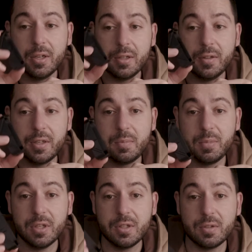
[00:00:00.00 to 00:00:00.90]
this
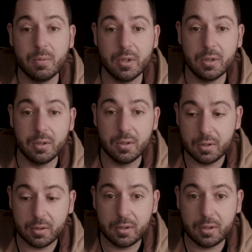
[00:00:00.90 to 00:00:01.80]
piece will
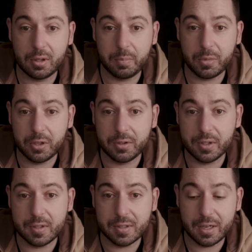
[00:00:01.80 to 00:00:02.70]
clip onto
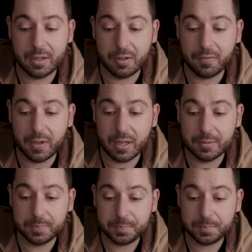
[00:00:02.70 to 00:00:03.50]
the side of the fan.